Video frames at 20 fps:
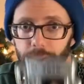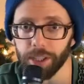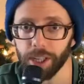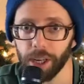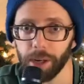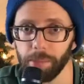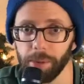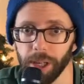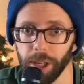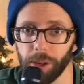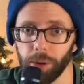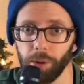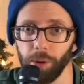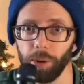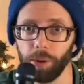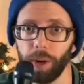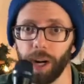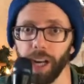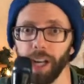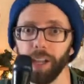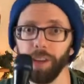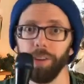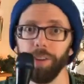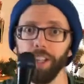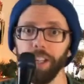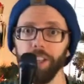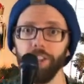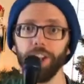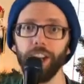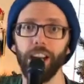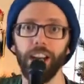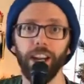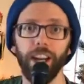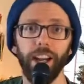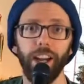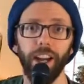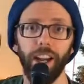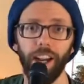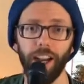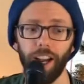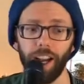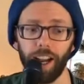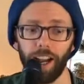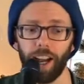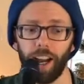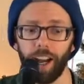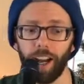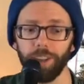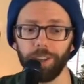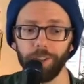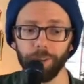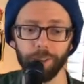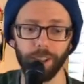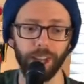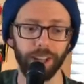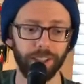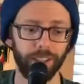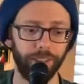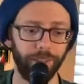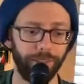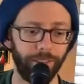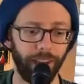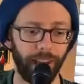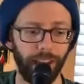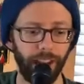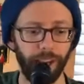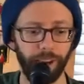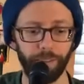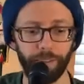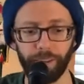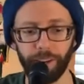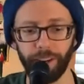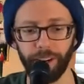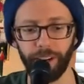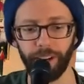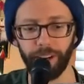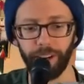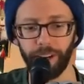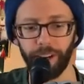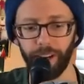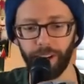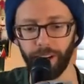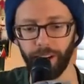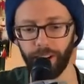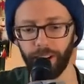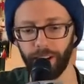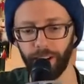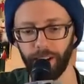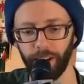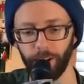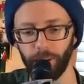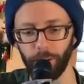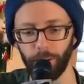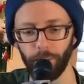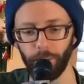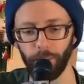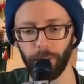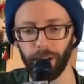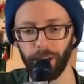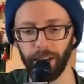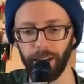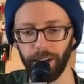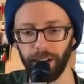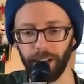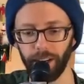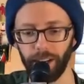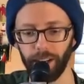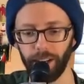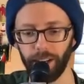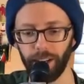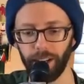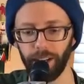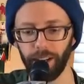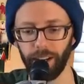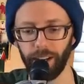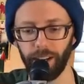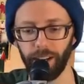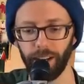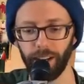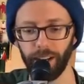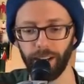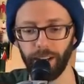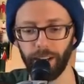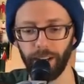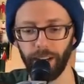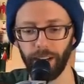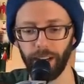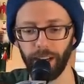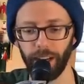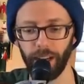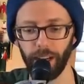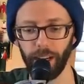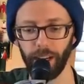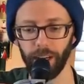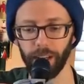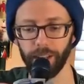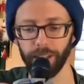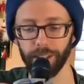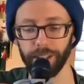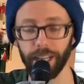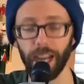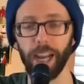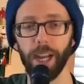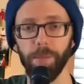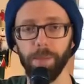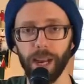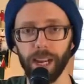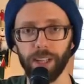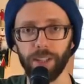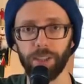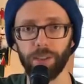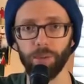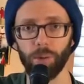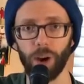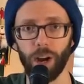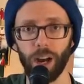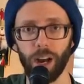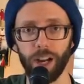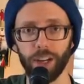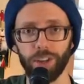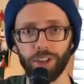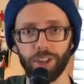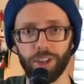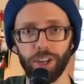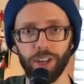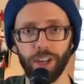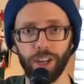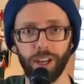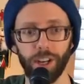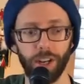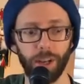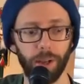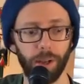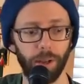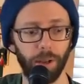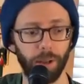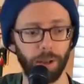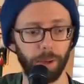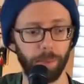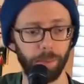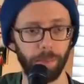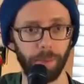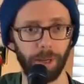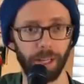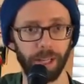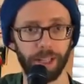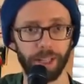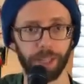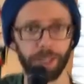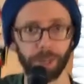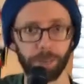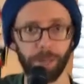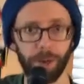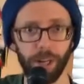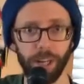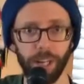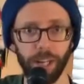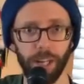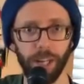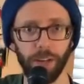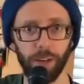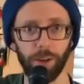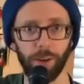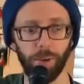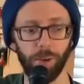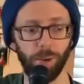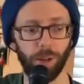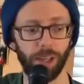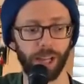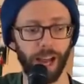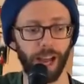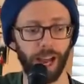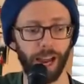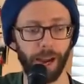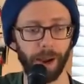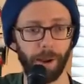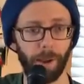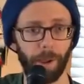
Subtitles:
going to be a cool radio DJ. 2005, wearing a Timex watch, because I was a pretty cool guy.